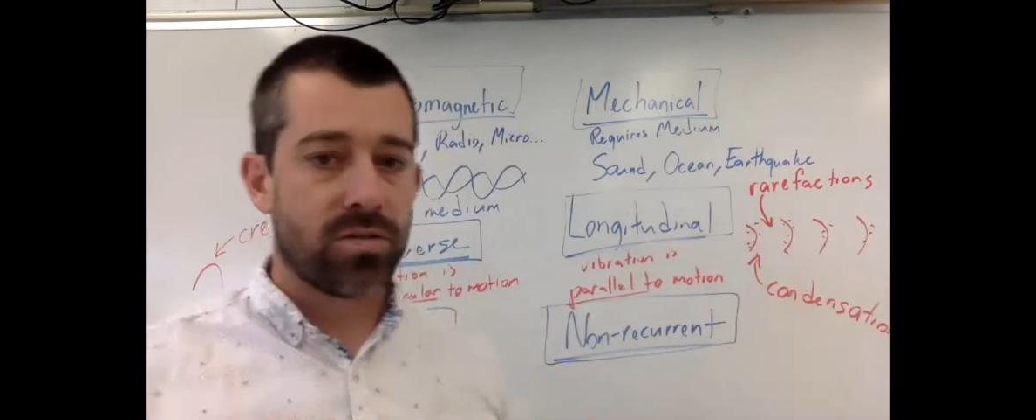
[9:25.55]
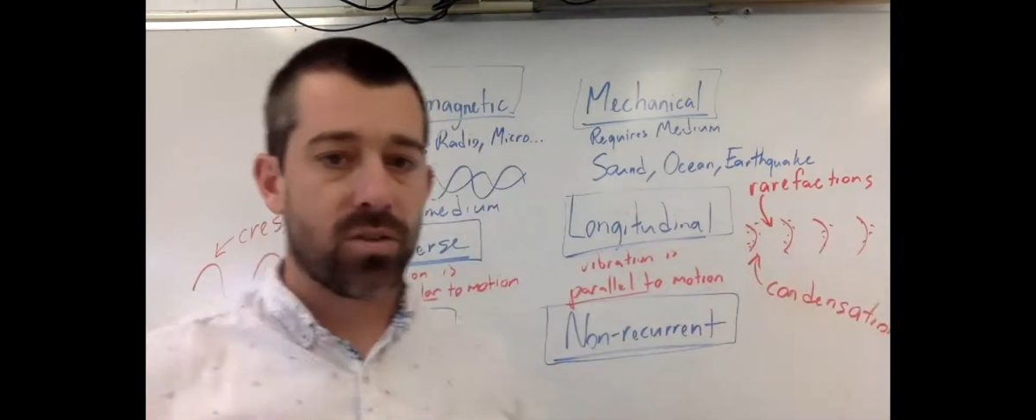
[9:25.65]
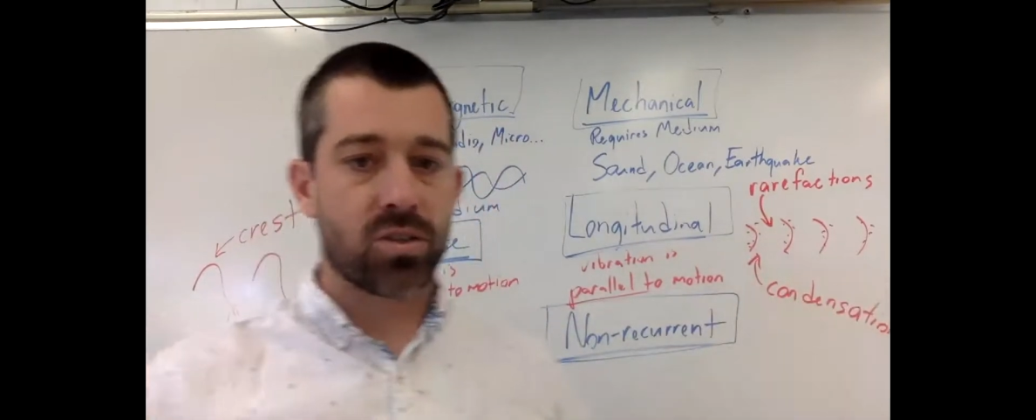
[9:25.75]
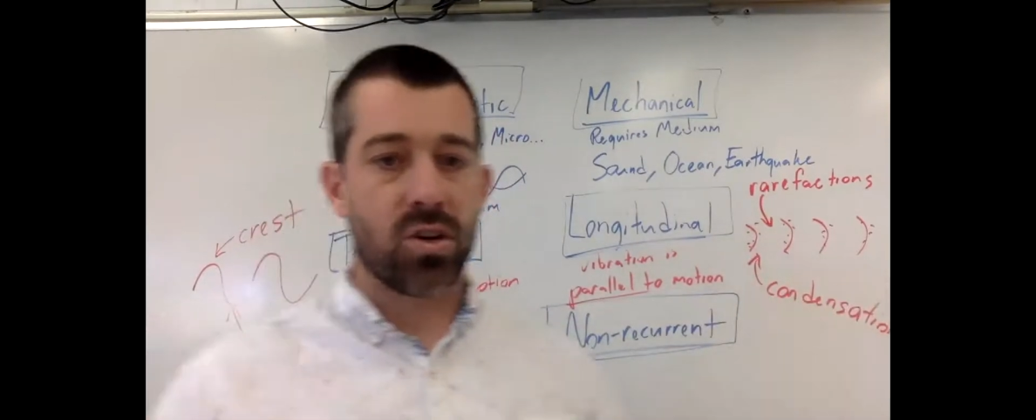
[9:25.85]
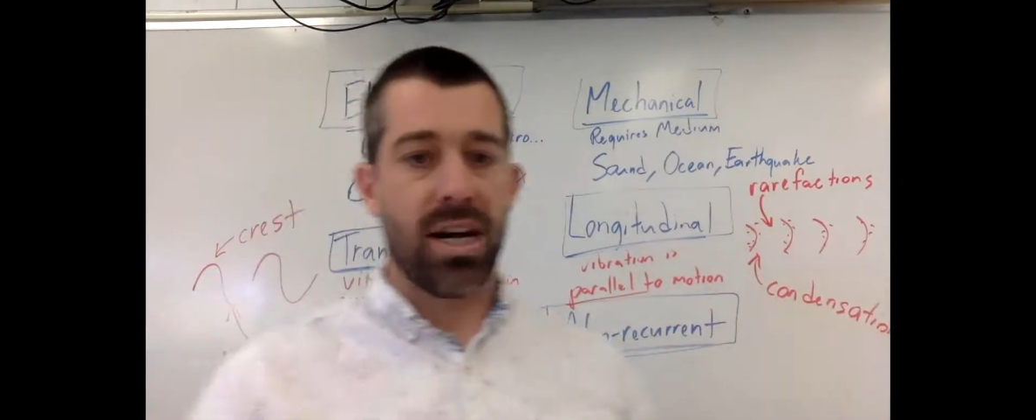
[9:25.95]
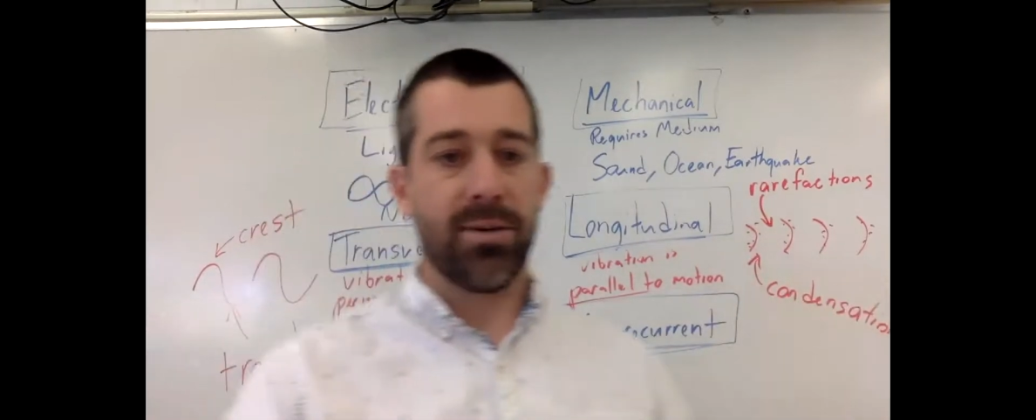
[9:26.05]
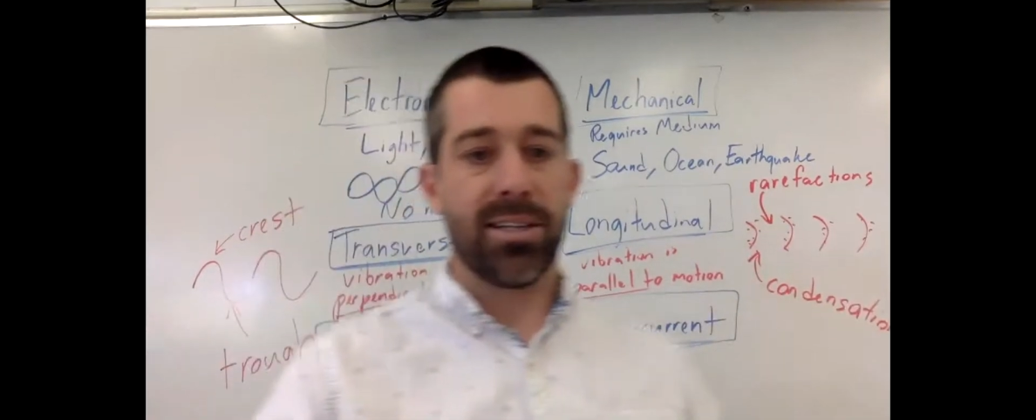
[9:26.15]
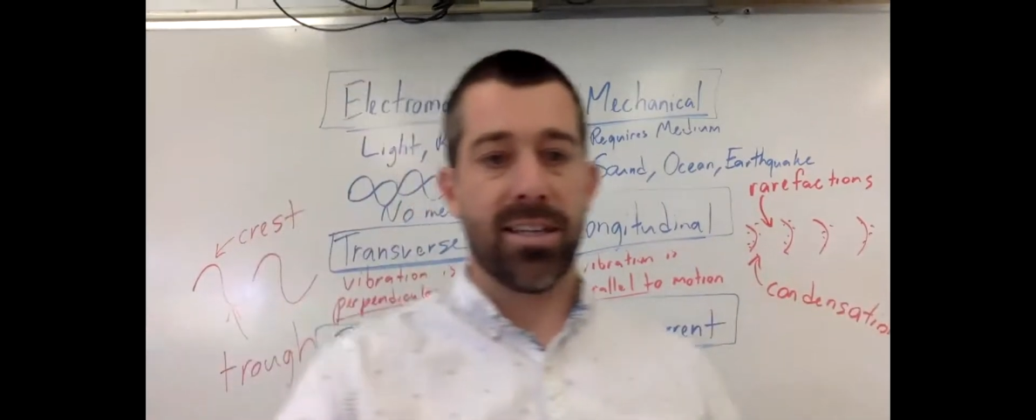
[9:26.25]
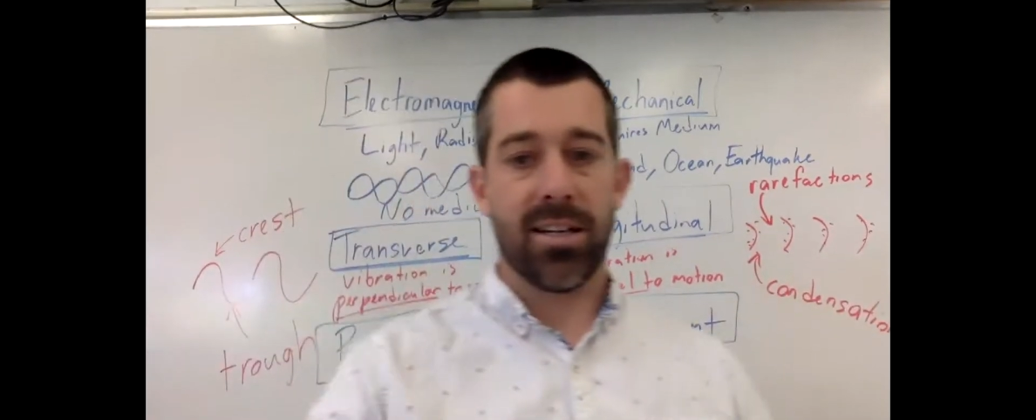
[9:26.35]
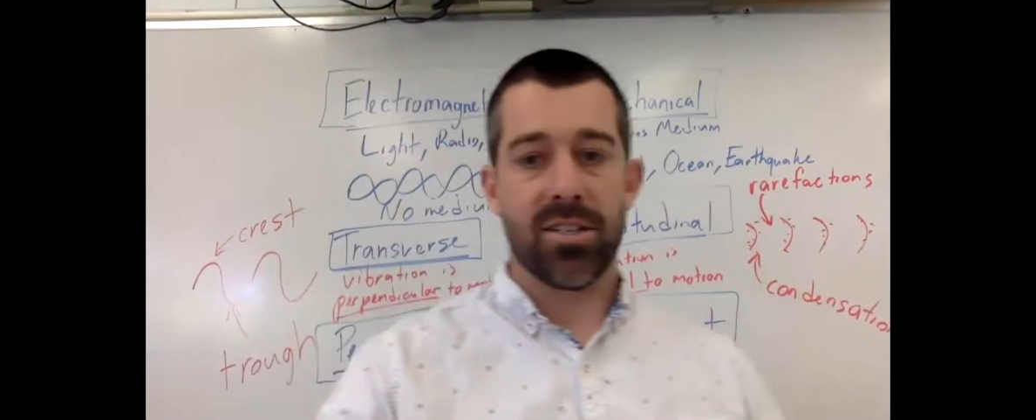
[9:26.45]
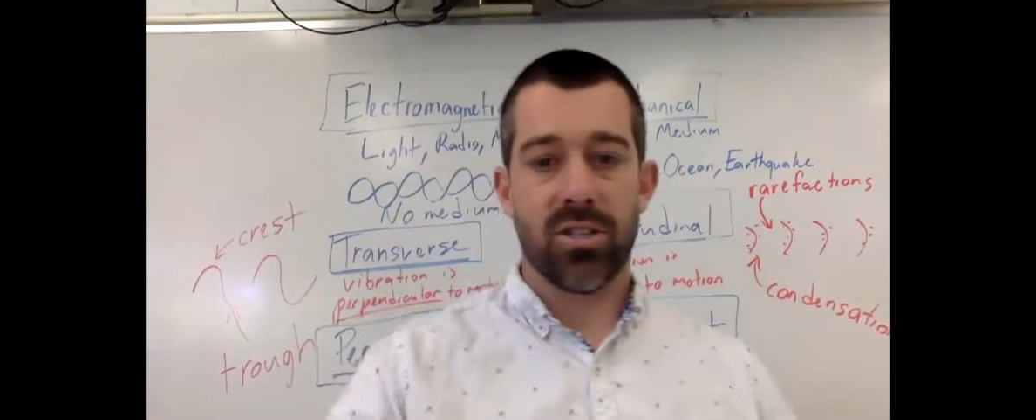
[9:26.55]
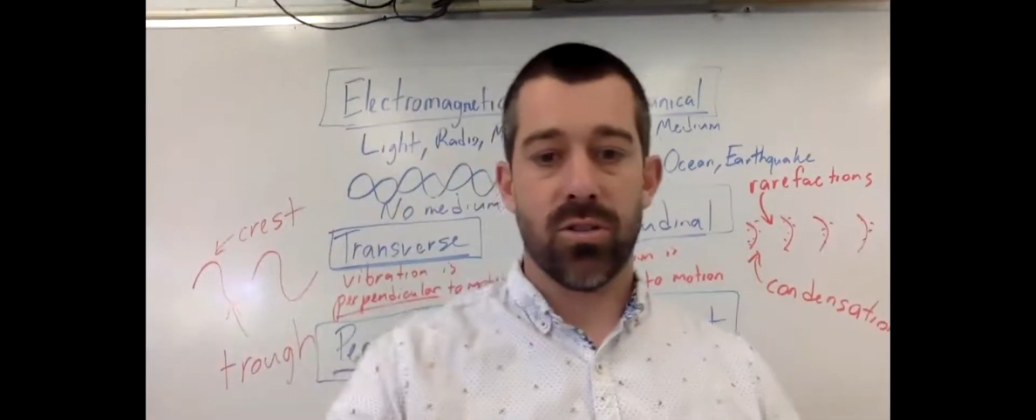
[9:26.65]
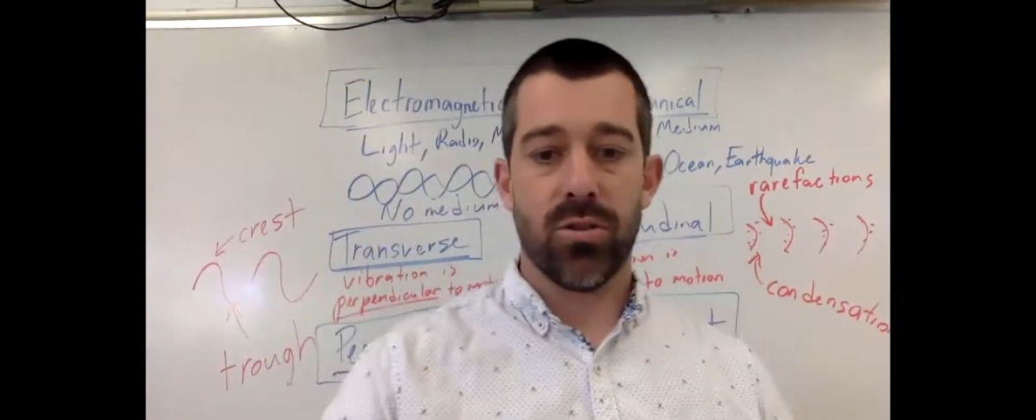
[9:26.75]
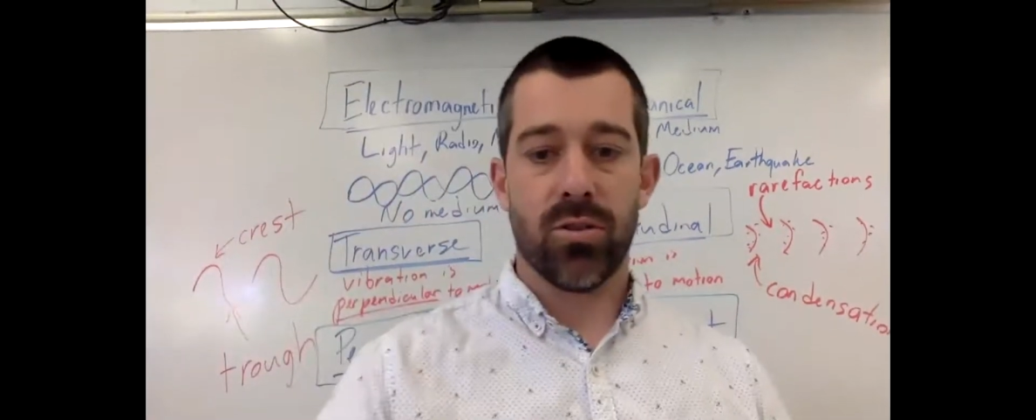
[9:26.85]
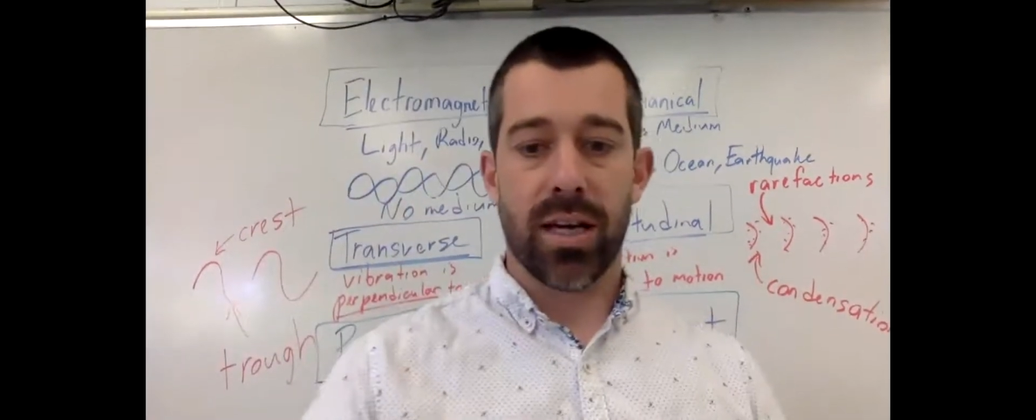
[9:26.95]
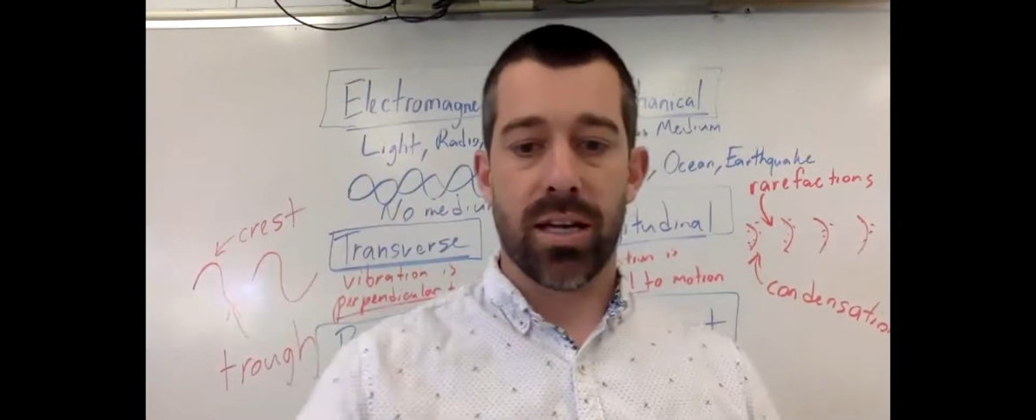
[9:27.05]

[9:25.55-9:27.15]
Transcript: for describing longitudinal